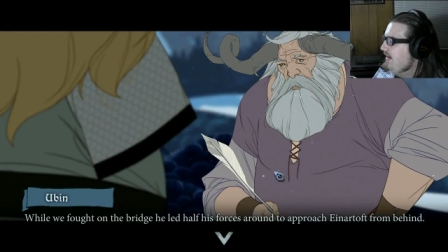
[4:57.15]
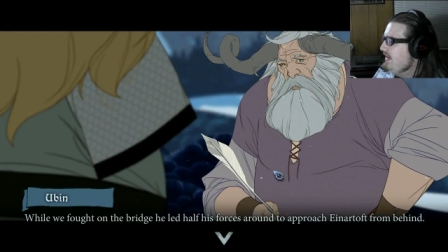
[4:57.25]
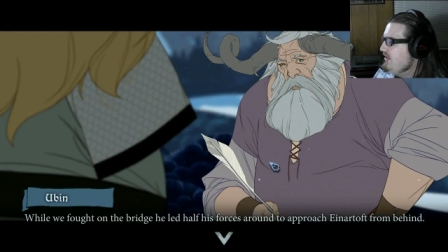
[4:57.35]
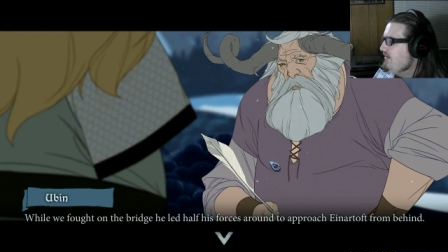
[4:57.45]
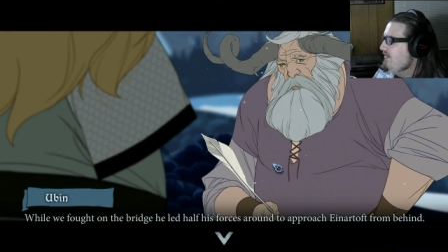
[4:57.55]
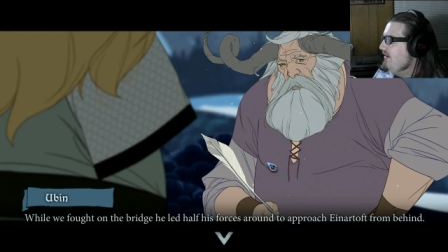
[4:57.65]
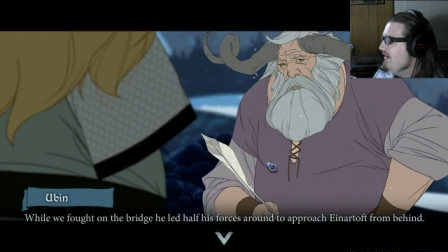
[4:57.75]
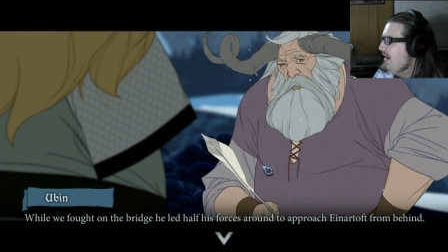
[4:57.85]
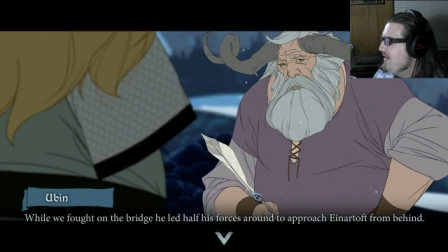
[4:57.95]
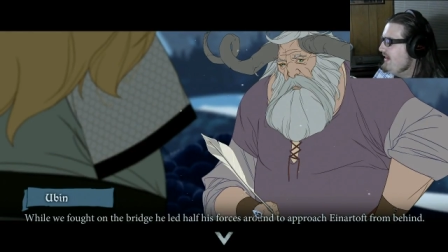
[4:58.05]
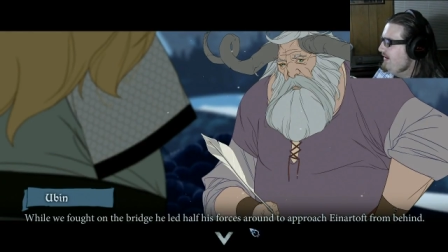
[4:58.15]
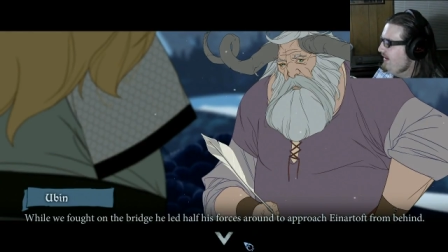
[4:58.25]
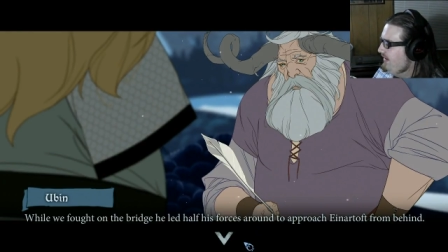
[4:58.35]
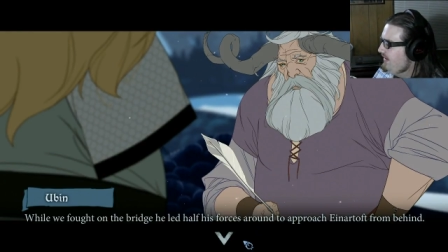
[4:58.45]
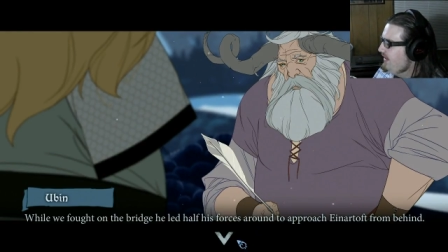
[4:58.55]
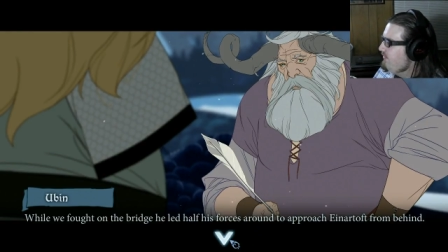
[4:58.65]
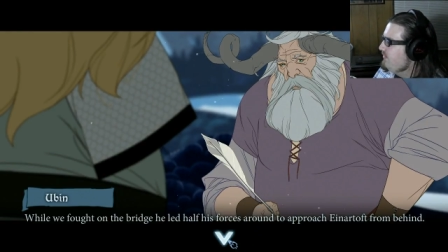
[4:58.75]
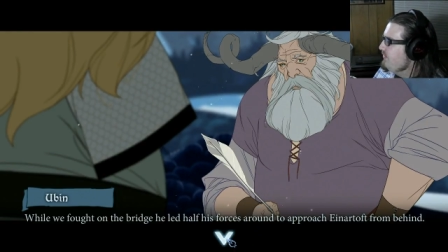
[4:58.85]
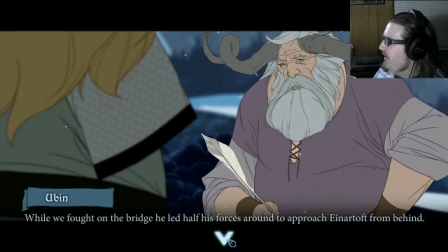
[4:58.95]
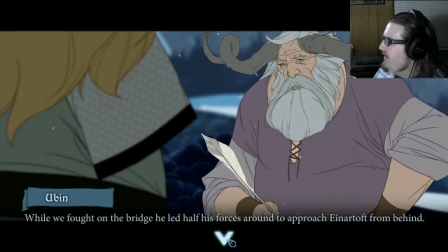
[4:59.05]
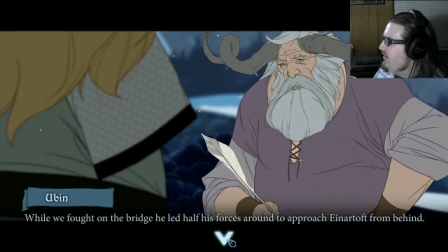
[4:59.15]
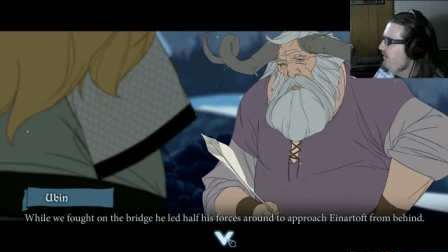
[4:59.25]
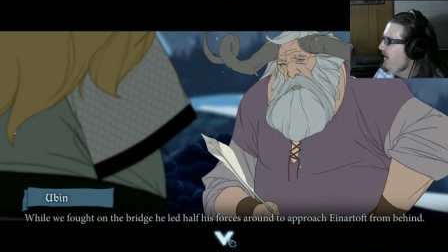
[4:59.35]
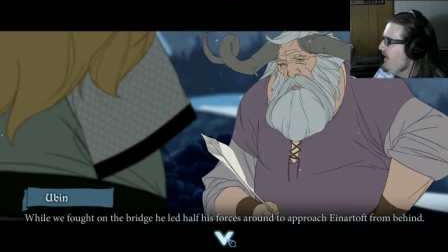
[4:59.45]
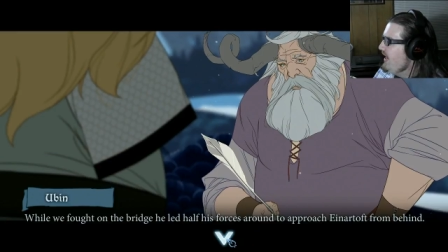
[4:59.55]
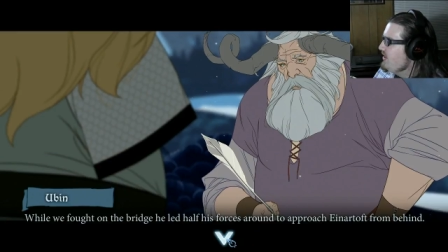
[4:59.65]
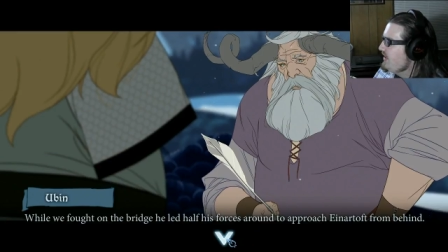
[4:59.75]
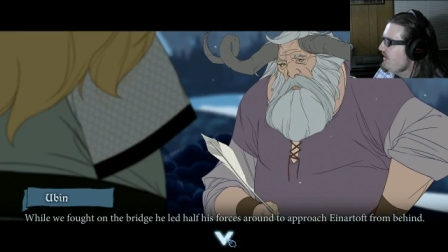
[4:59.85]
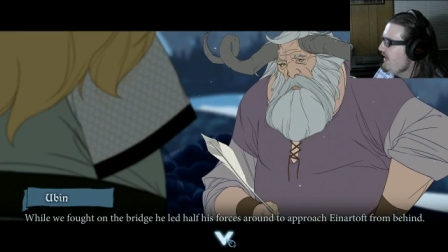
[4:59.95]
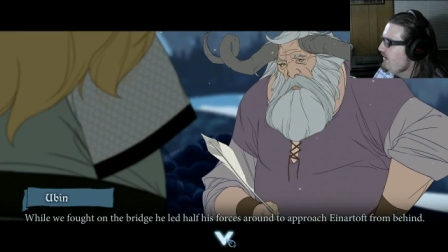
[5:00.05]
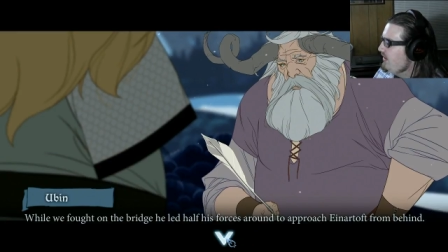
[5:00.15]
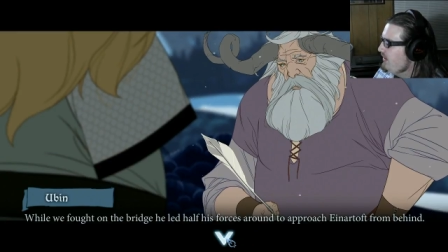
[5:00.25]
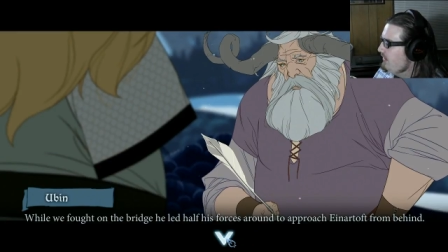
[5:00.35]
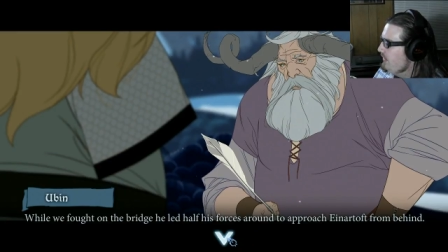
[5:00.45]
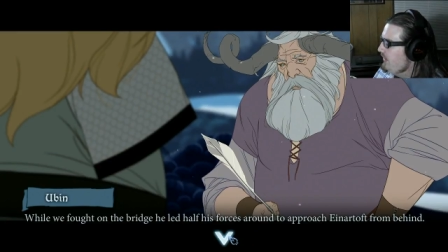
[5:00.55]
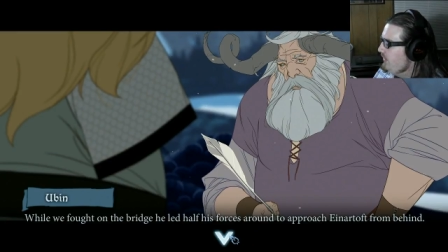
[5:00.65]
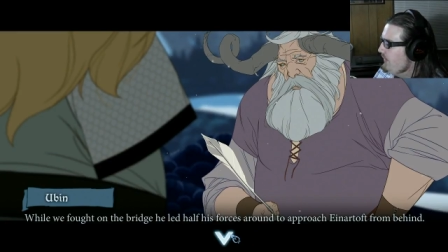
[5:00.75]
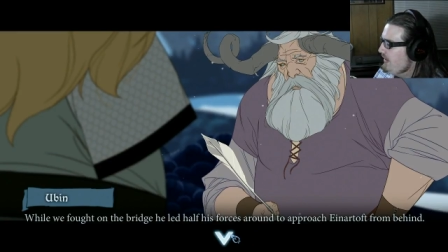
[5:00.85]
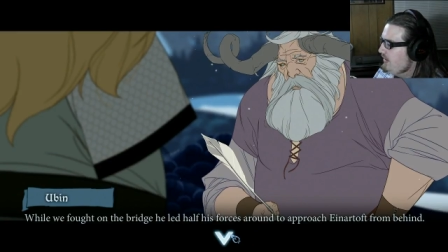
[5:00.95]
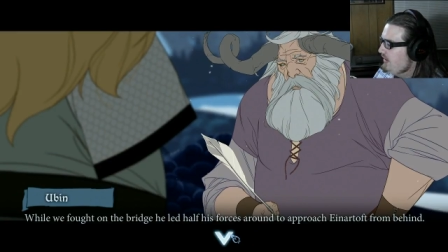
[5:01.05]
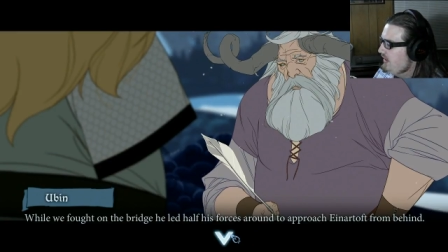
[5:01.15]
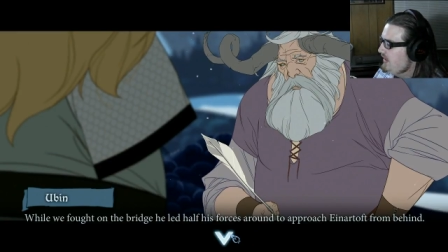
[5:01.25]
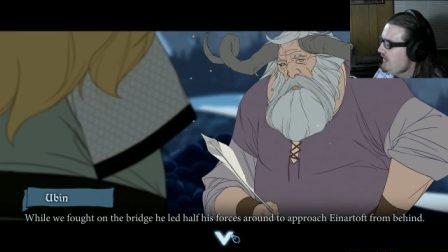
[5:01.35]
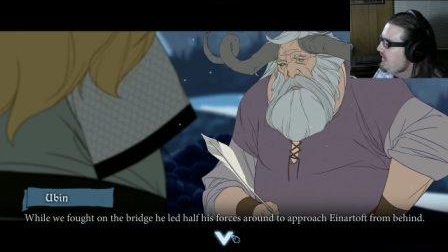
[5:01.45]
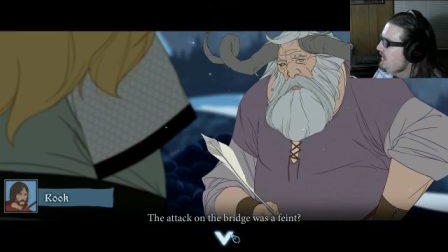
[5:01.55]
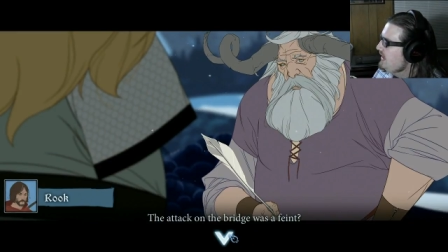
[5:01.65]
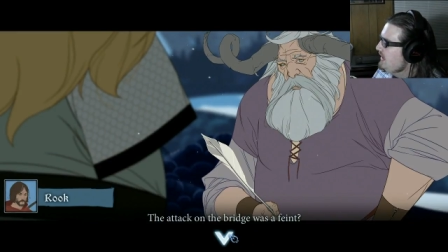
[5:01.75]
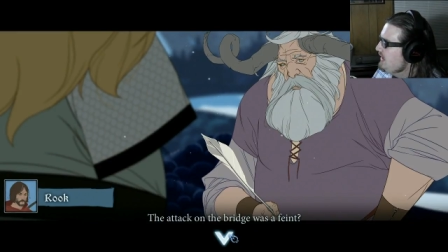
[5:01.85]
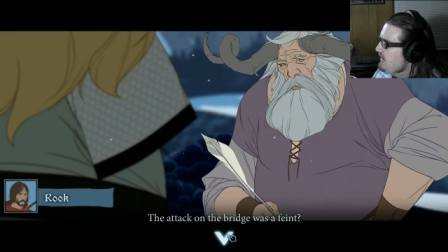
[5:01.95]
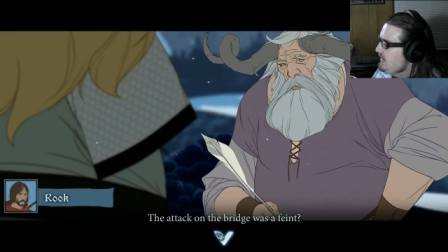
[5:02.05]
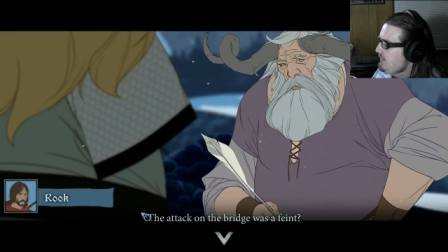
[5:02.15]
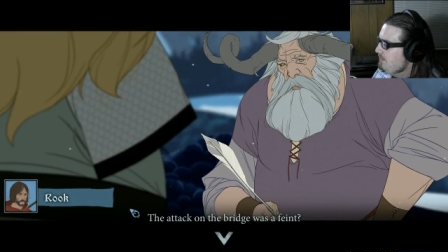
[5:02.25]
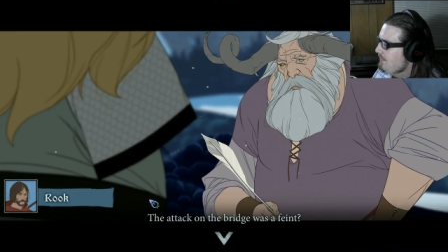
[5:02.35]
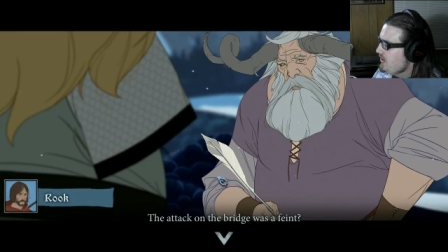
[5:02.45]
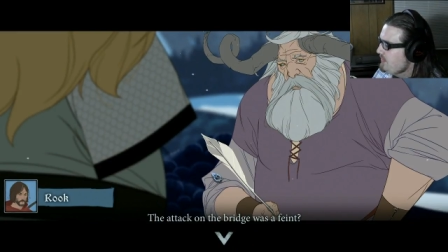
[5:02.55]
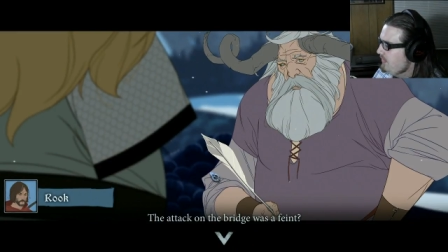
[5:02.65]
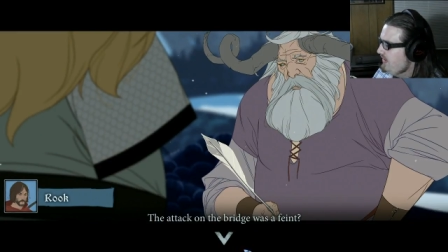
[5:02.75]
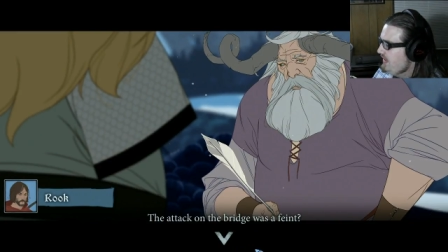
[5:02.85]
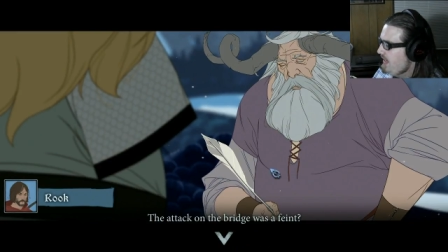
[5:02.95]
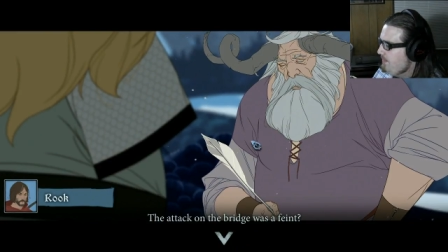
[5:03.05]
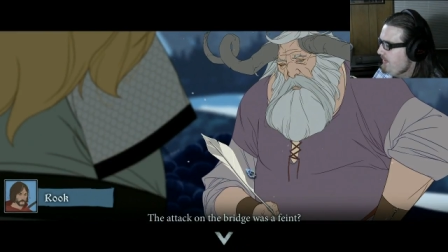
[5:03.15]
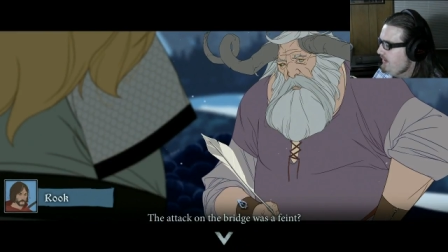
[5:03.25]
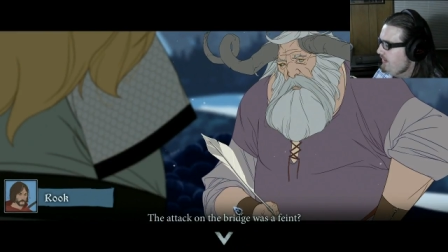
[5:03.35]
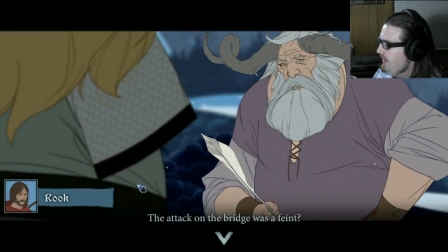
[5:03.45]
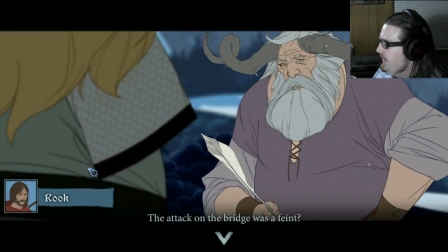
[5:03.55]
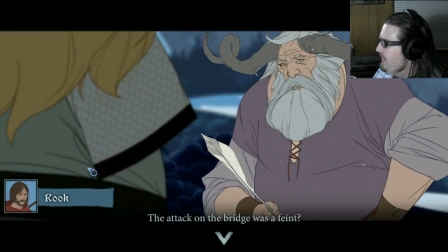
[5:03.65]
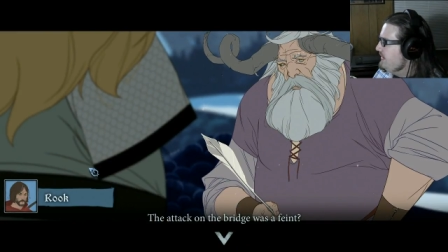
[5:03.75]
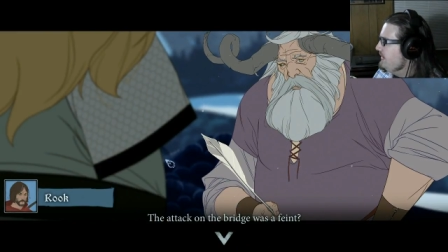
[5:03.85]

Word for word: Did I mean, eh, granted your age, I doubt you could really wield a much more than that pin right there.